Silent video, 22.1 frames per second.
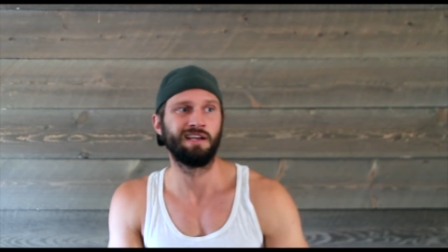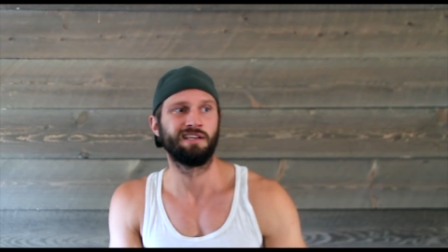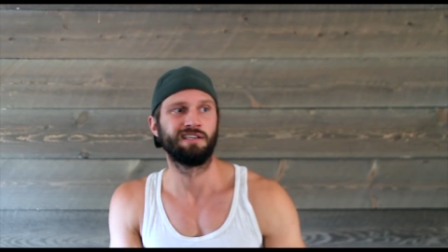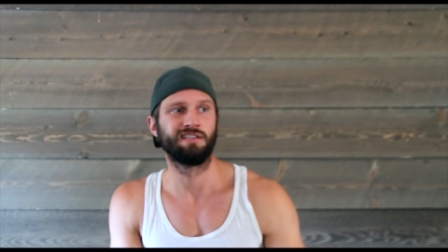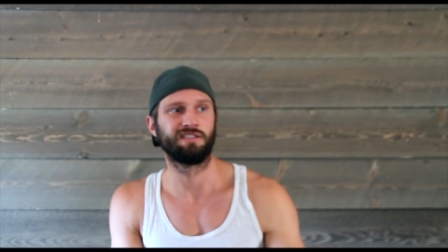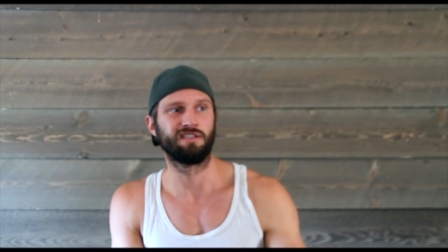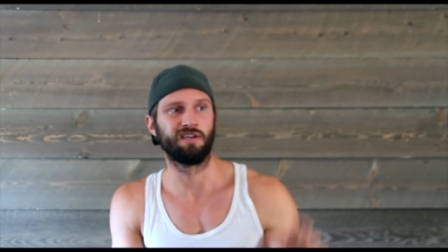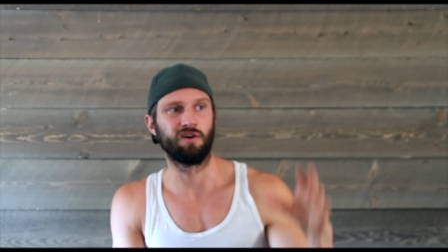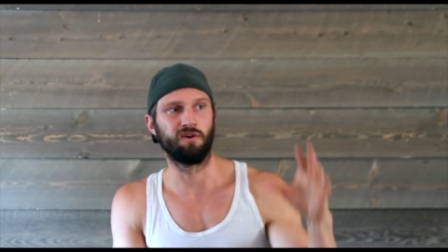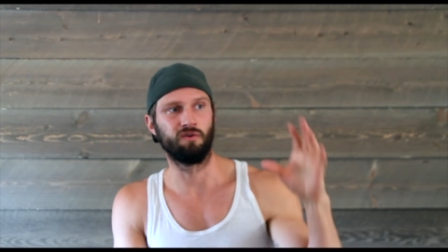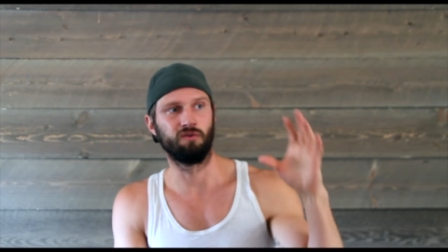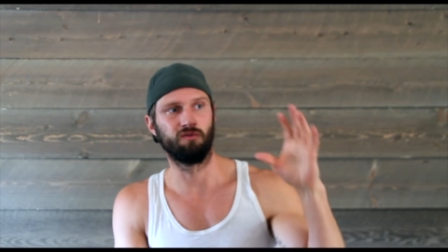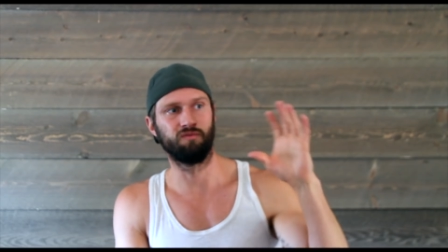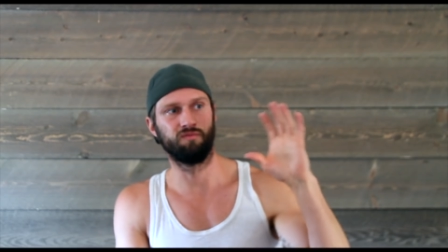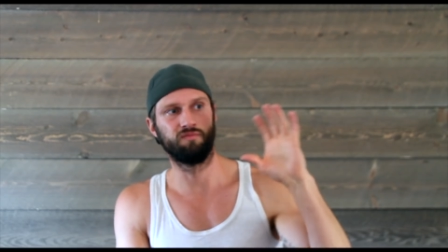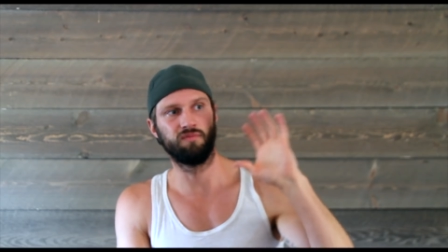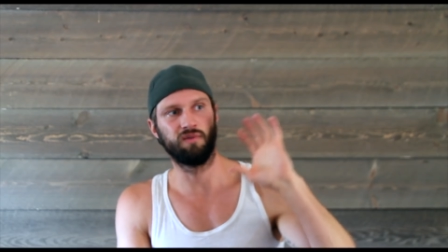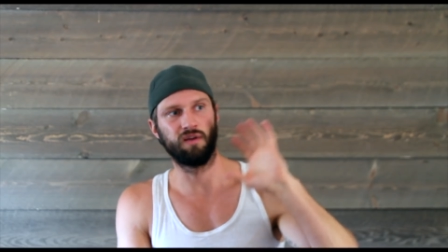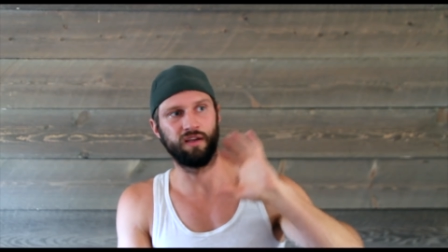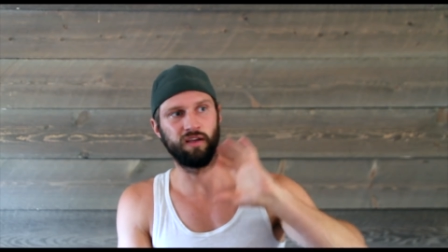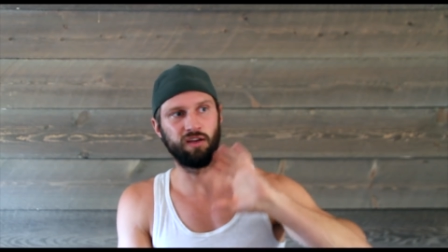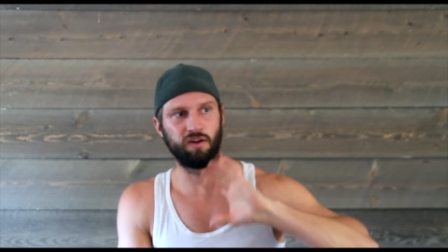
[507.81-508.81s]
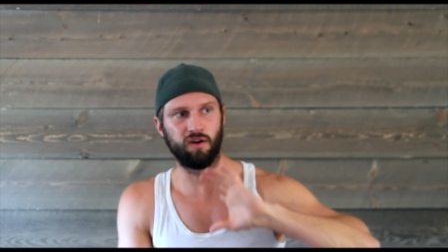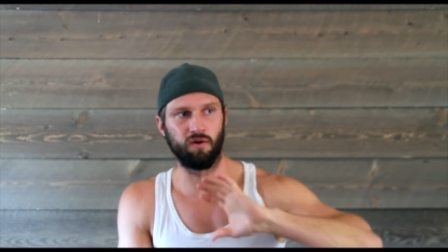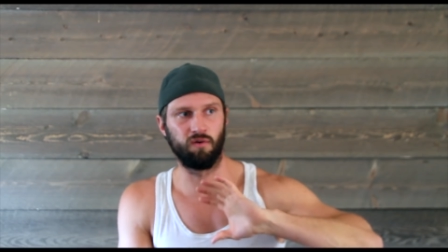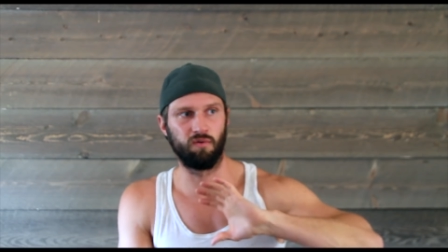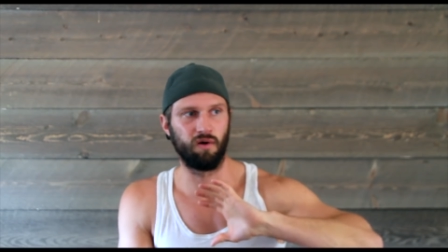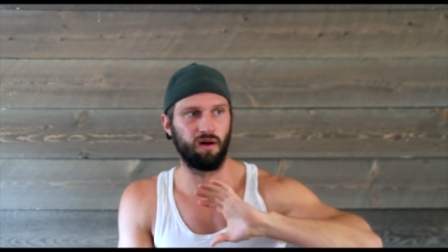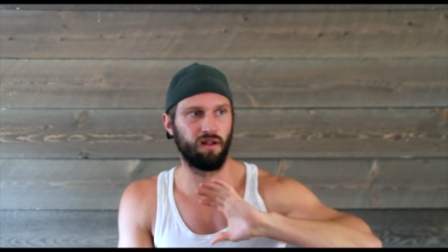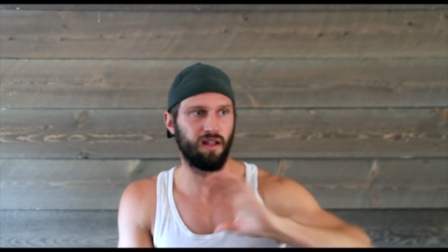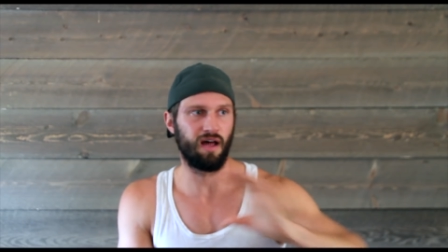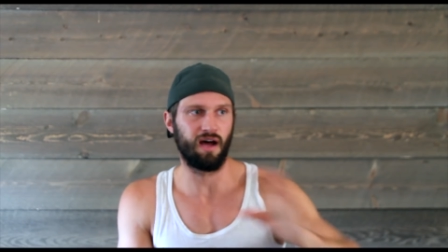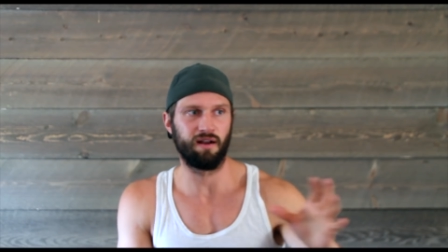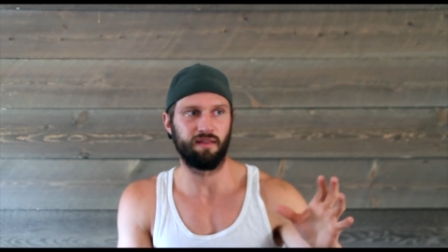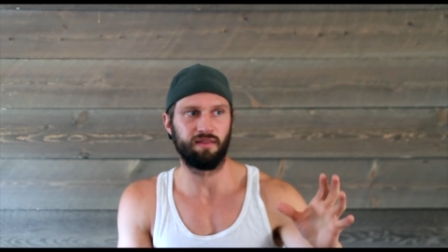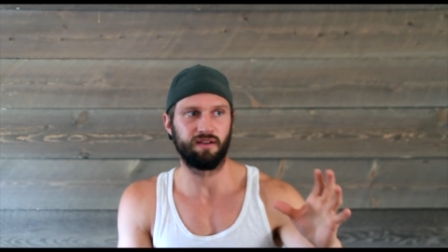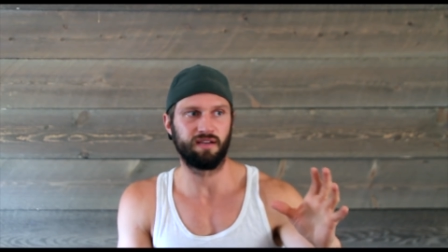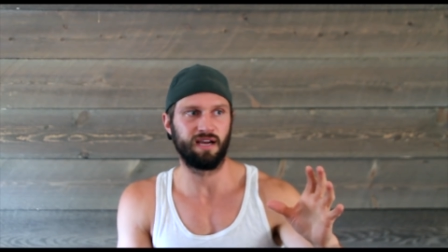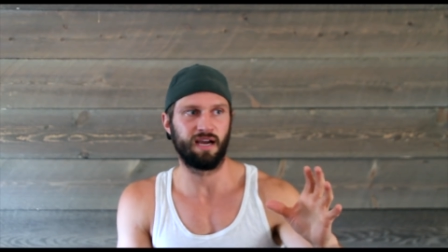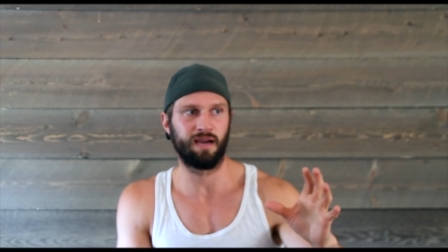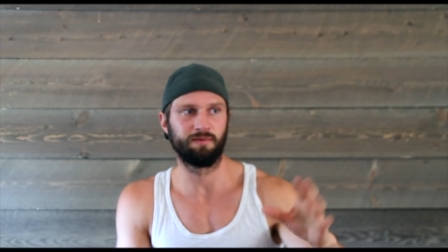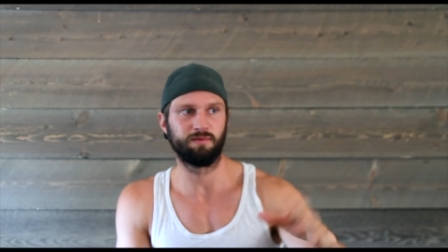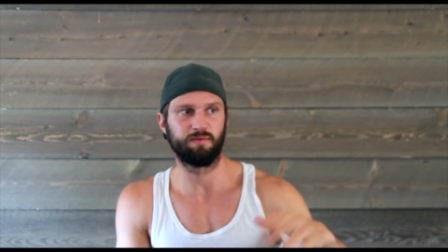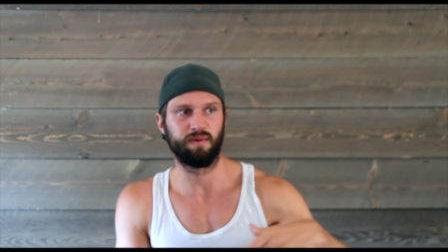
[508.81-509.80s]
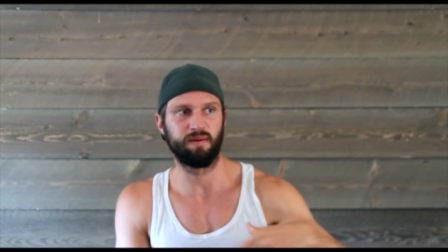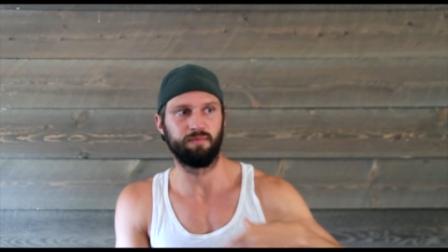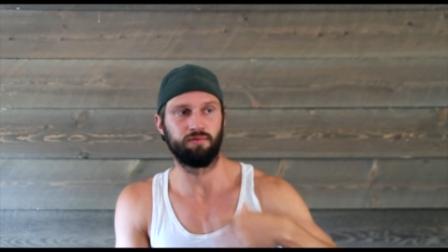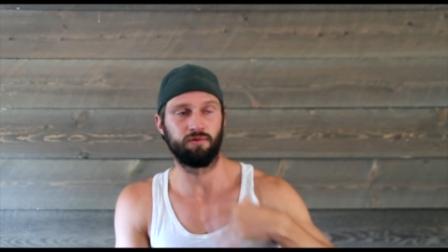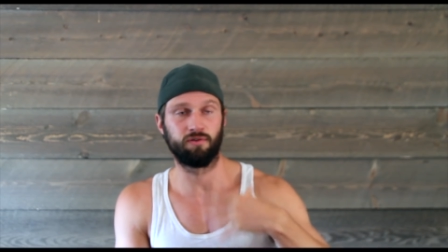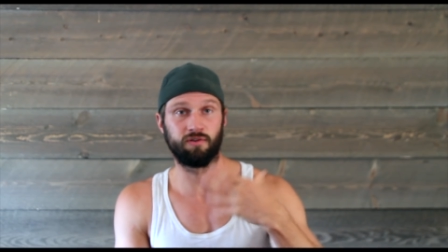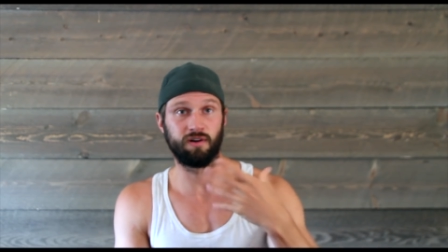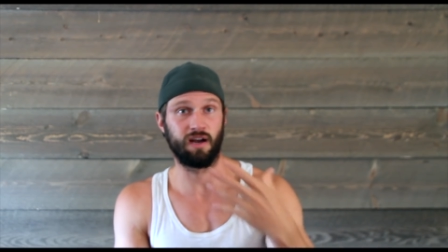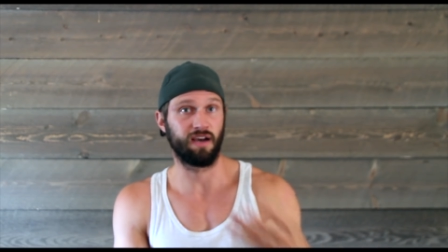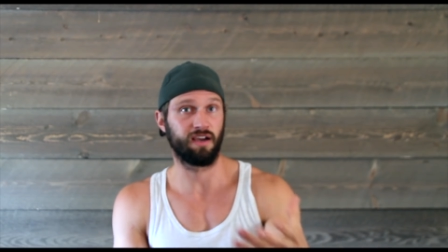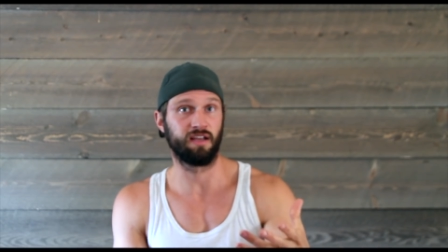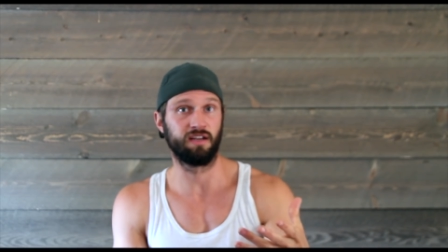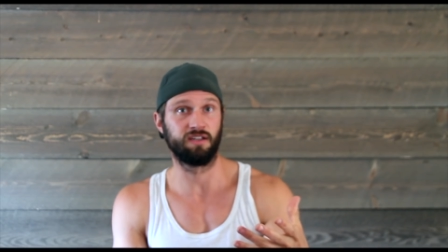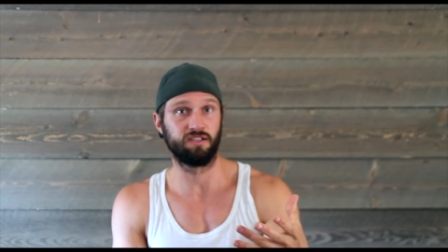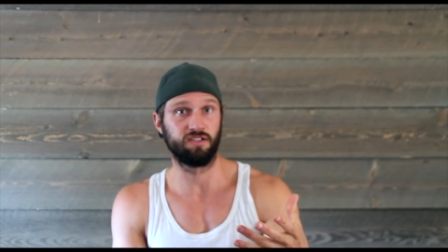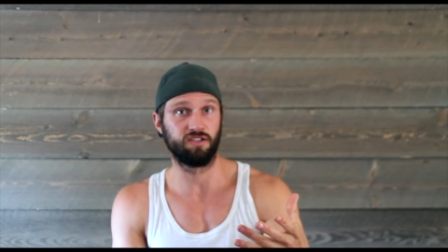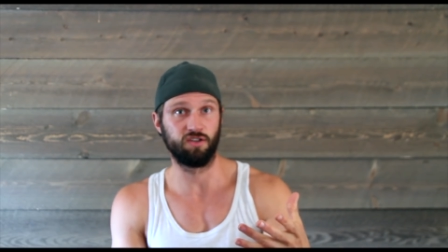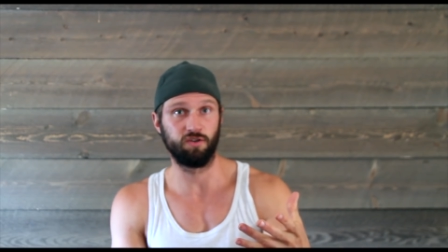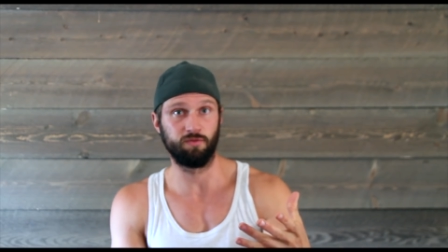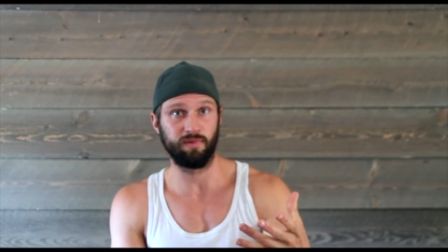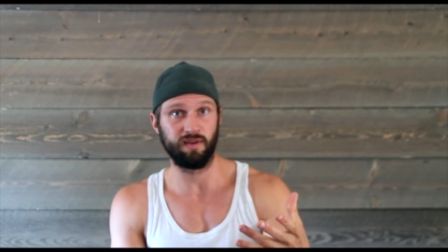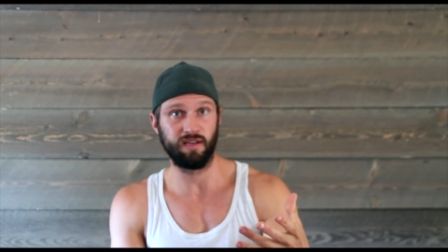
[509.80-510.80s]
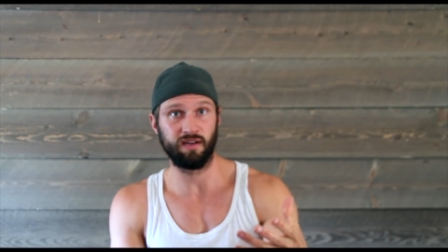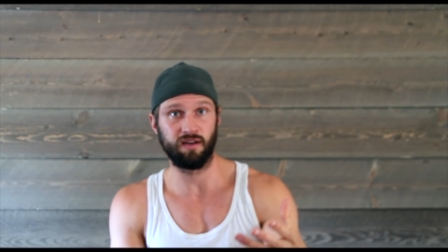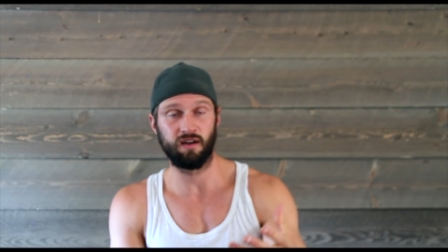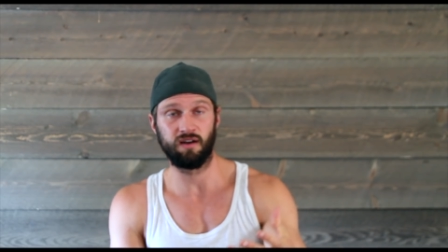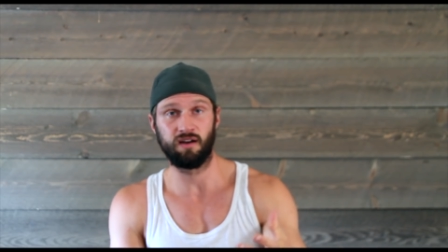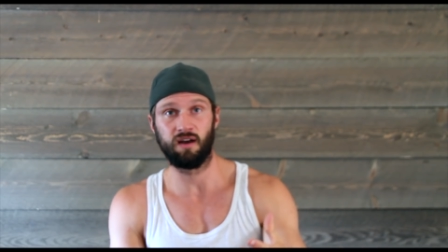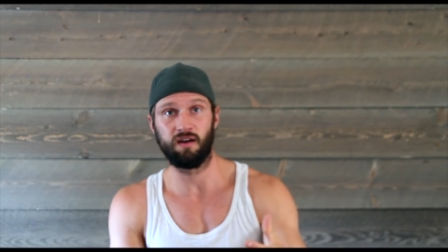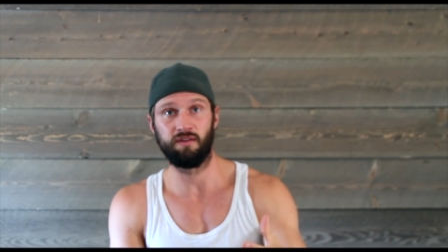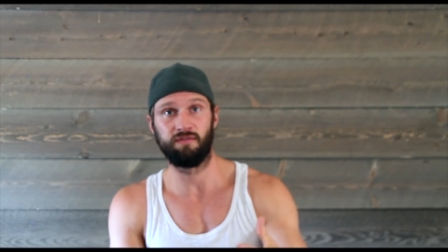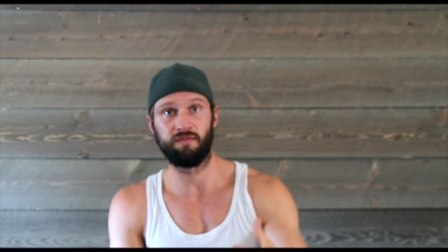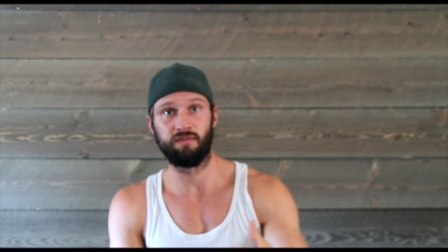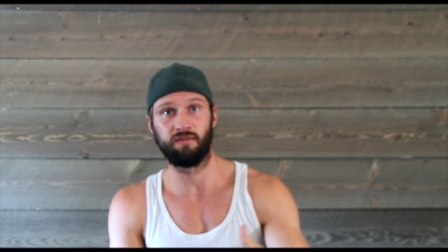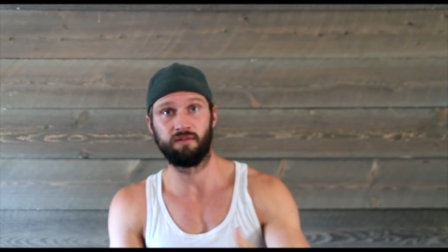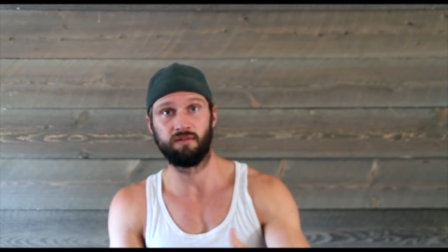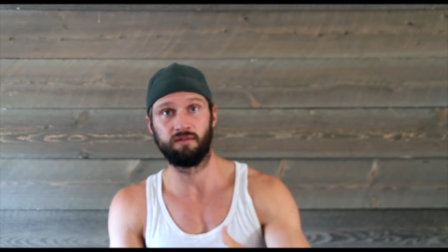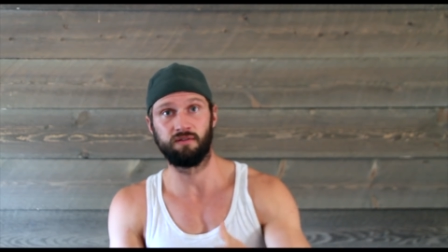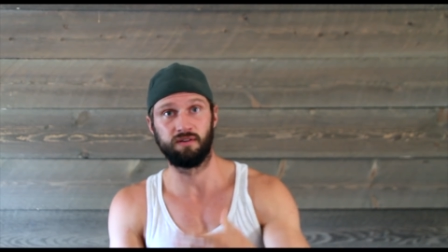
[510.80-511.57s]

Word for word: So you know, a lot of the times people are not consuming enough